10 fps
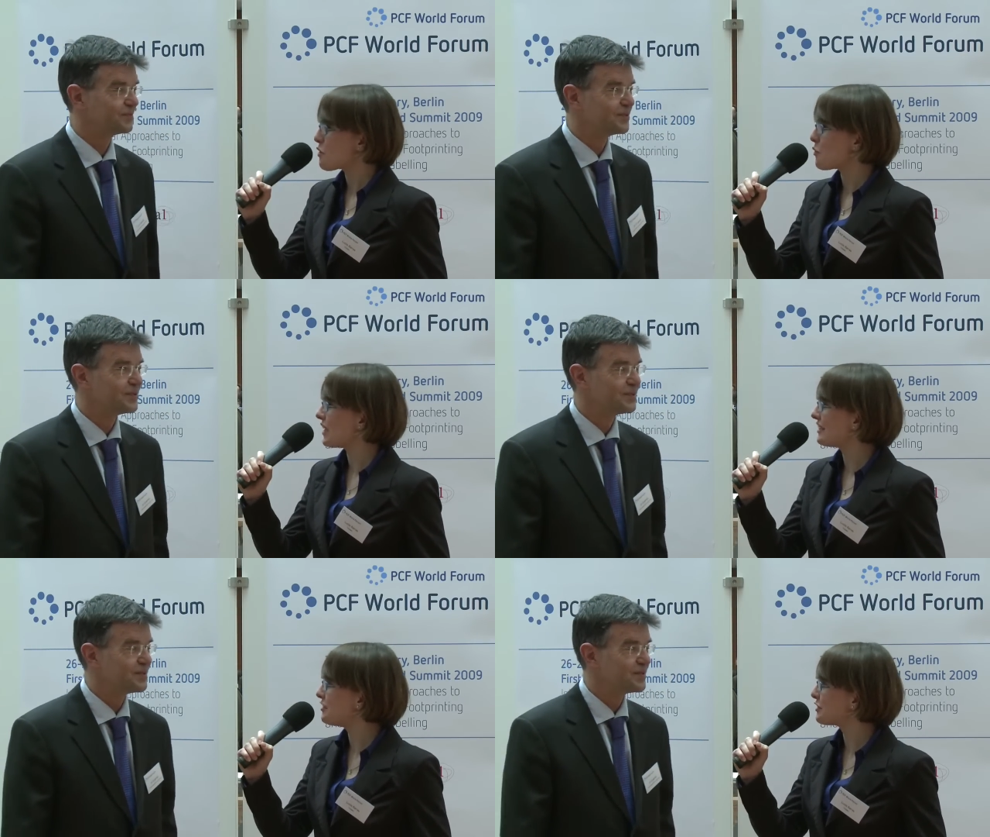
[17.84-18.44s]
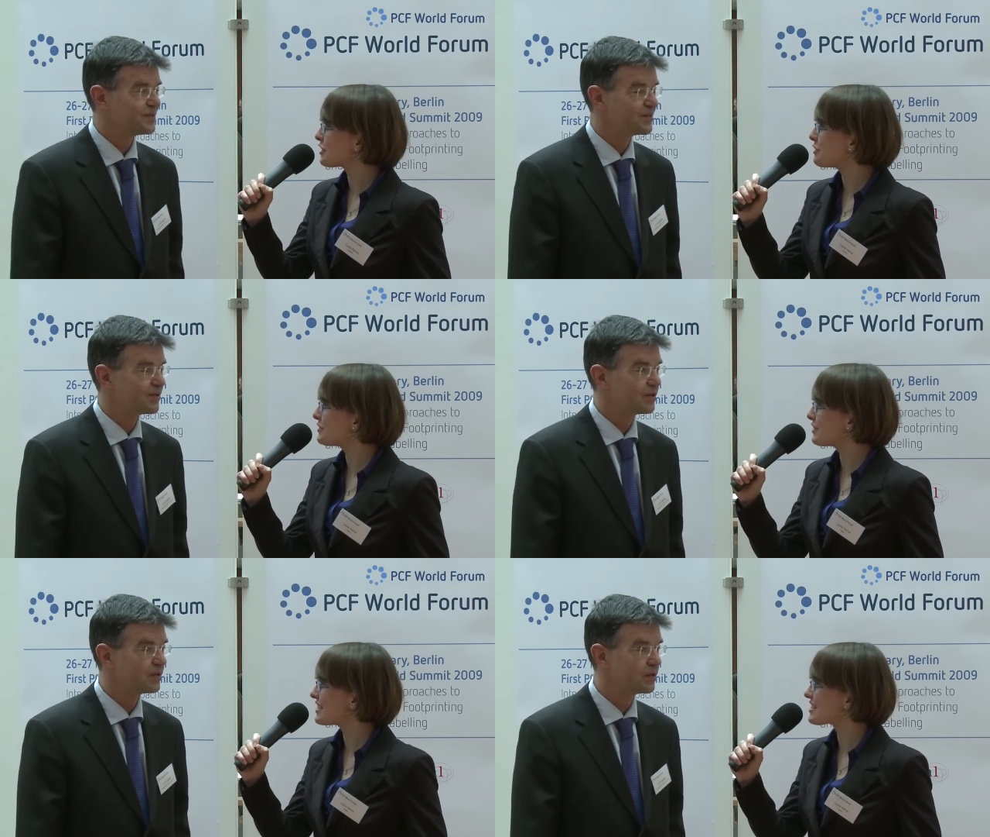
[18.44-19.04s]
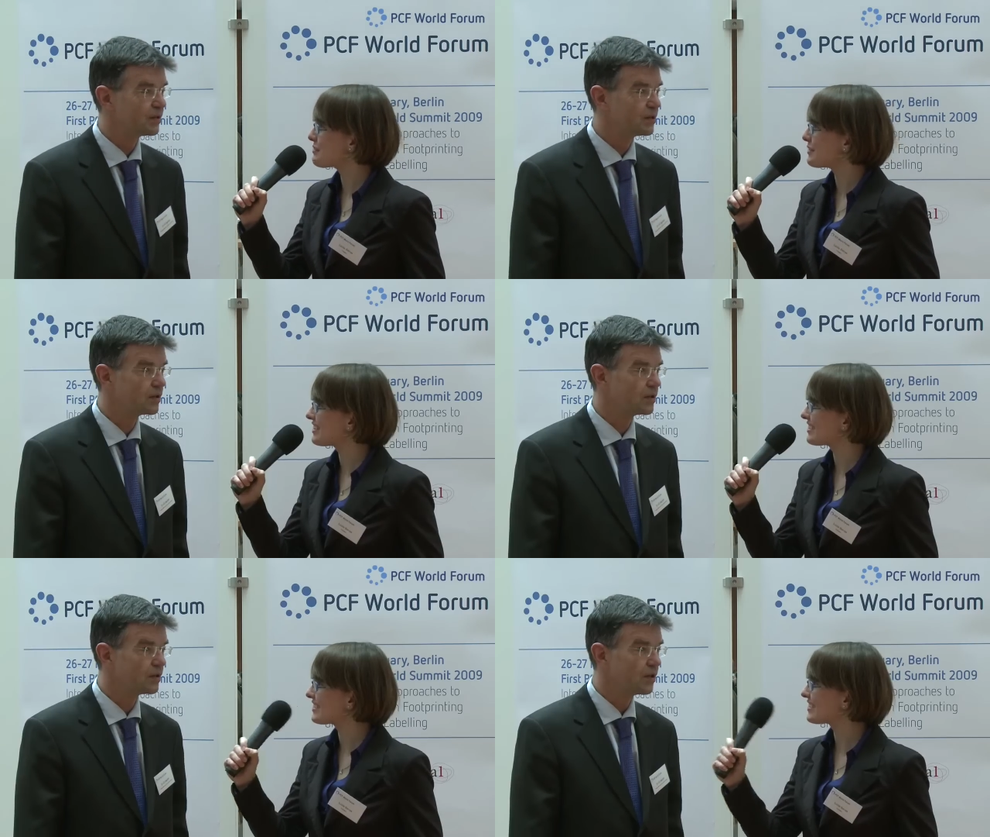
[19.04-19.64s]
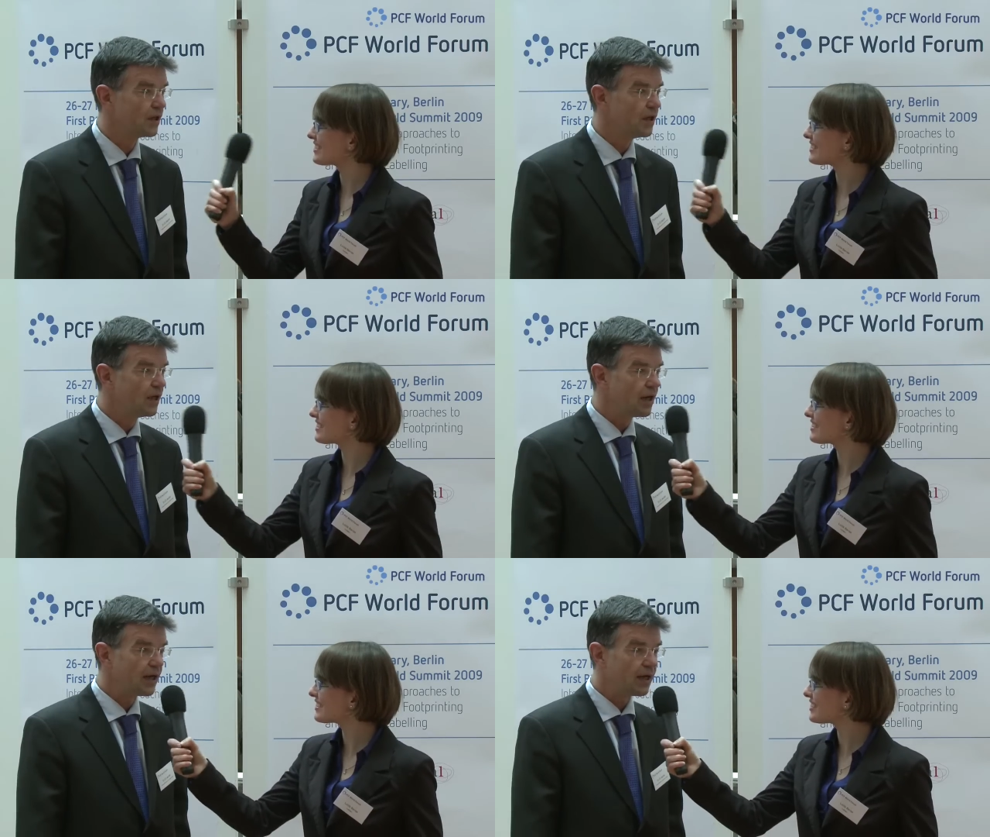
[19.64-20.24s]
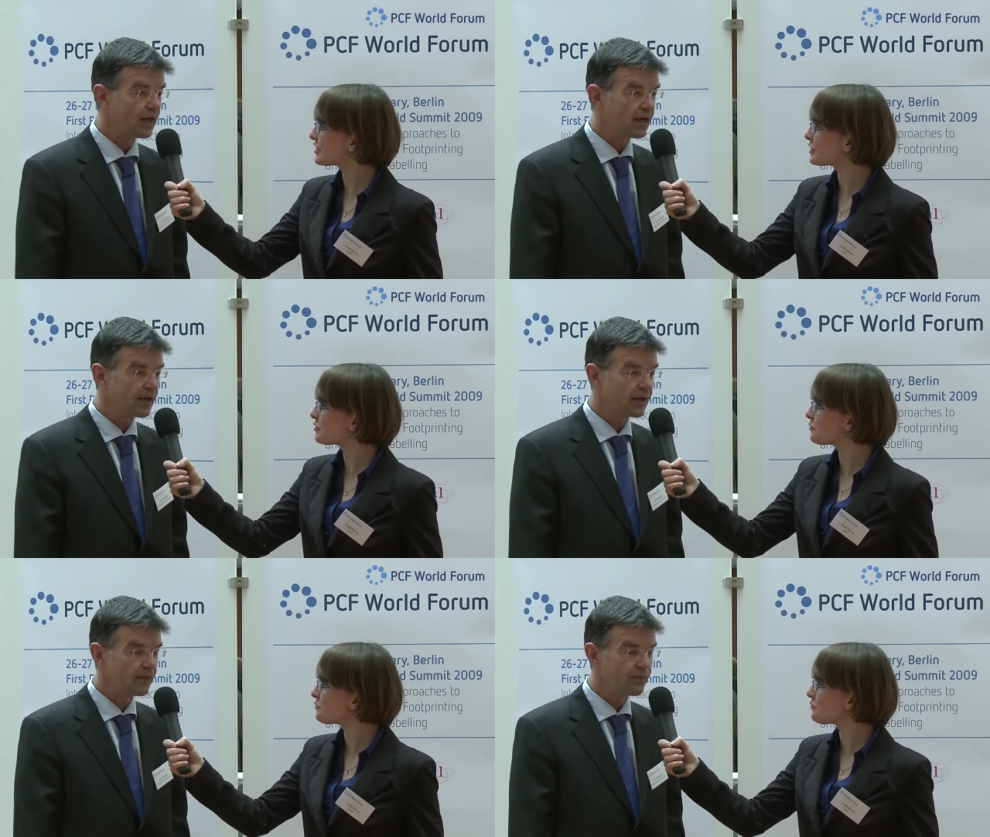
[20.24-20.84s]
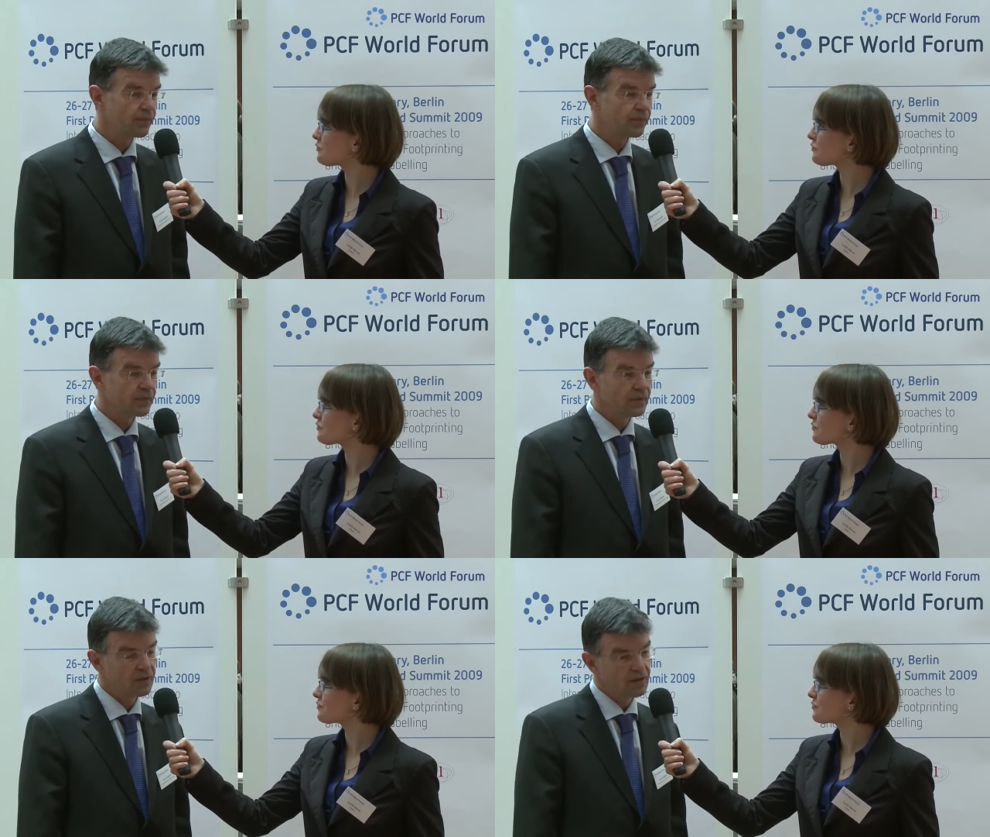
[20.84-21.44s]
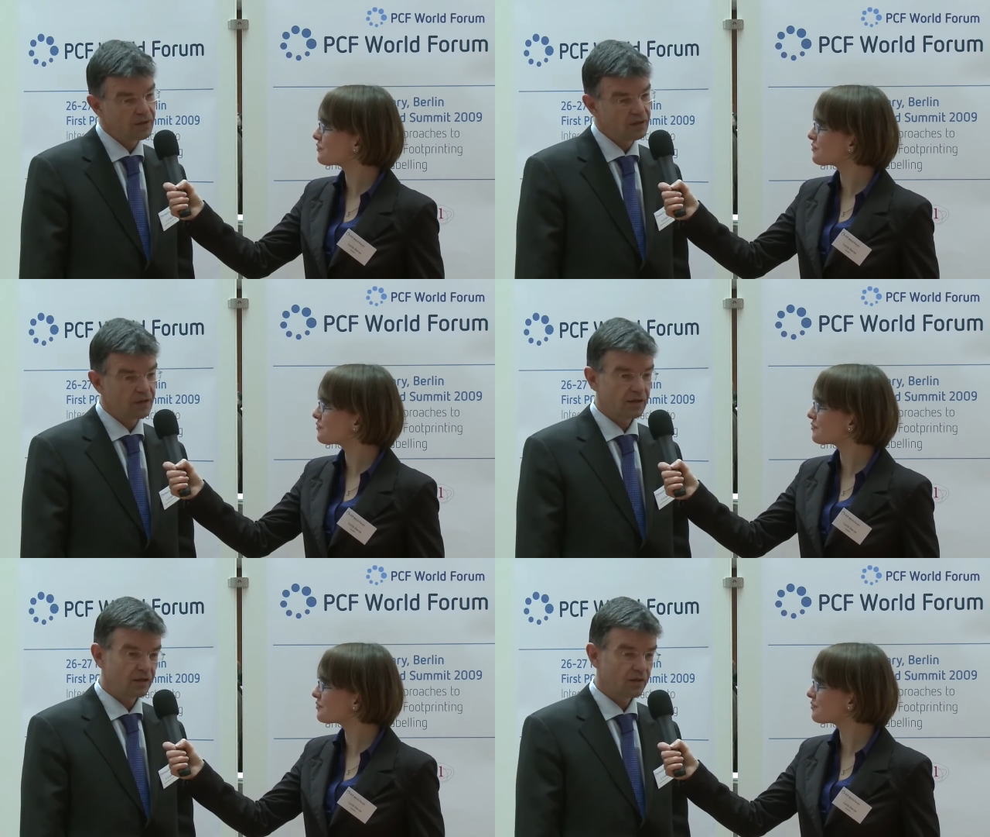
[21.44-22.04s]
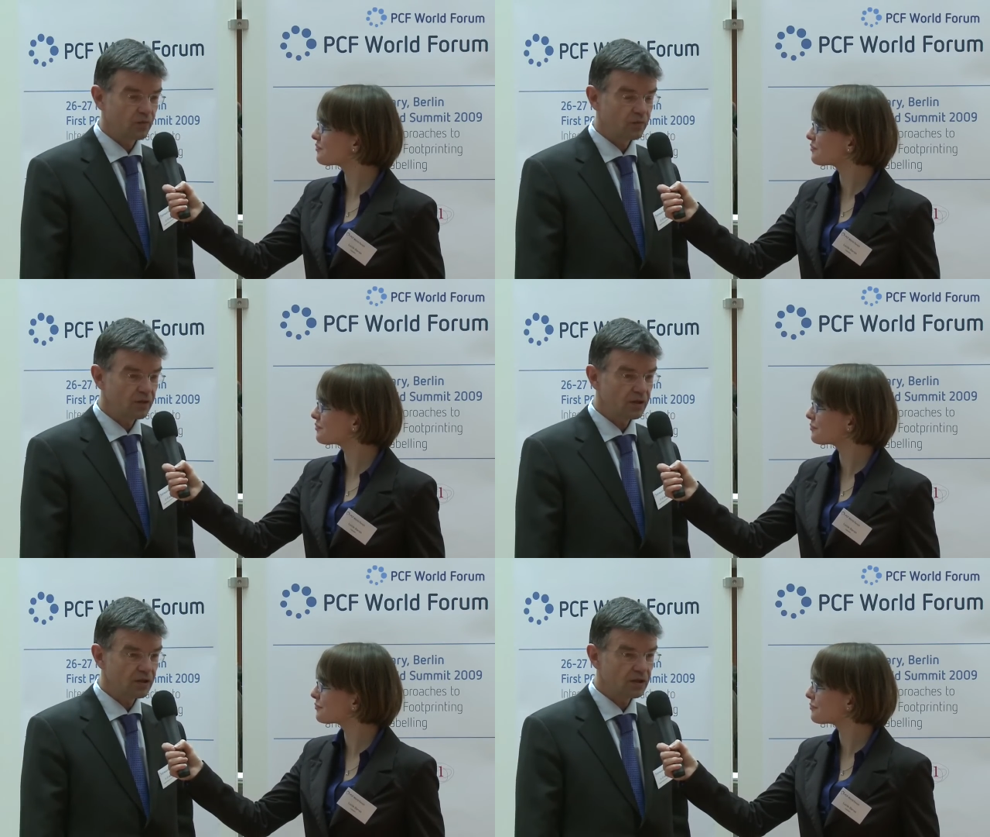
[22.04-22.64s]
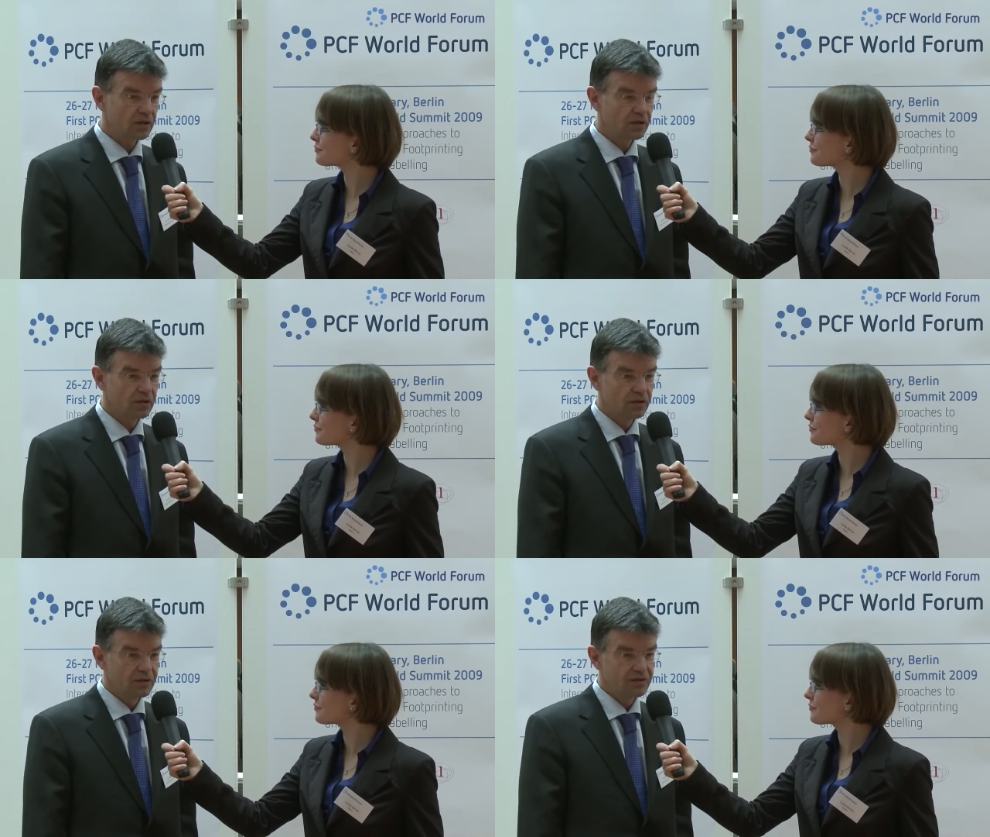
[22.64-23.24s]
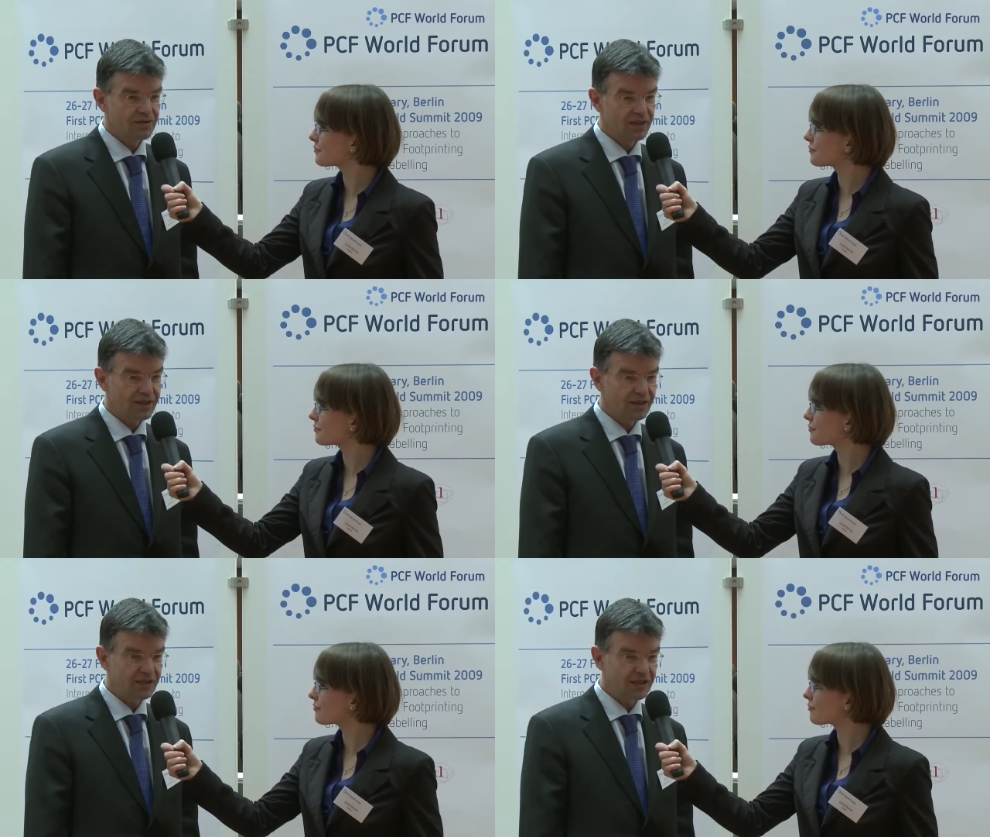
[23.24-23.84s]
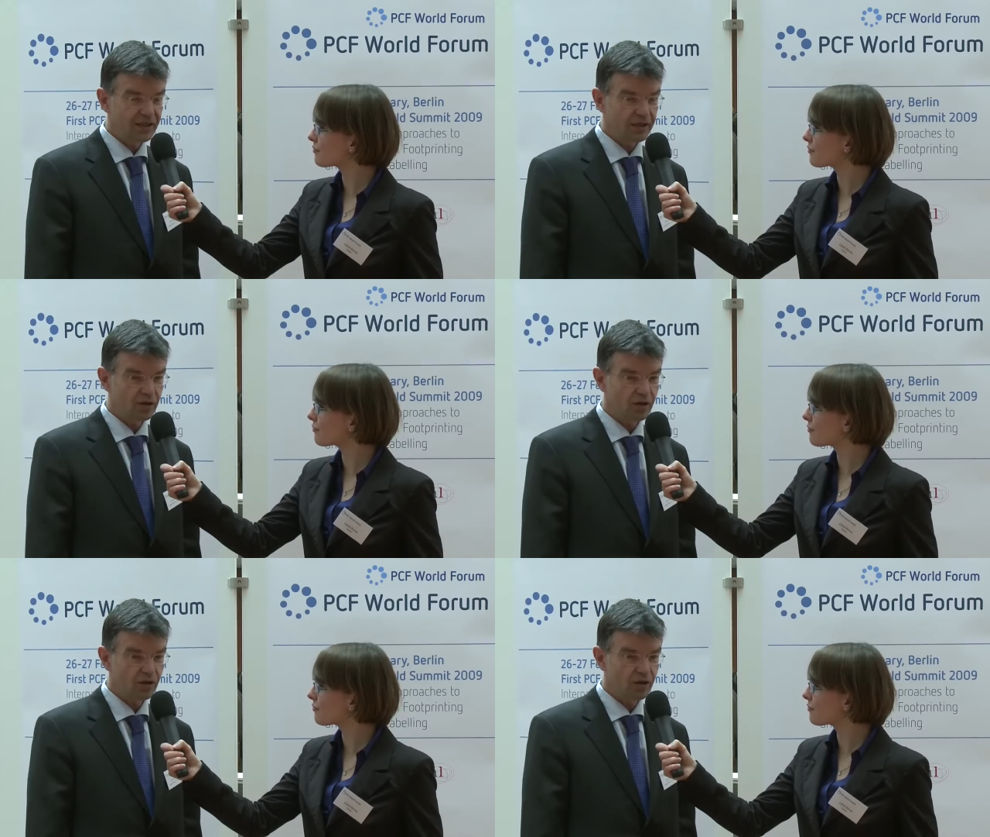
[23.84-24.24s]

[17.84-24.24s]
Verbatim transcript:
Speaker 1: Why did you come to this summit?
Speaker 2: Um, uh, we are taking care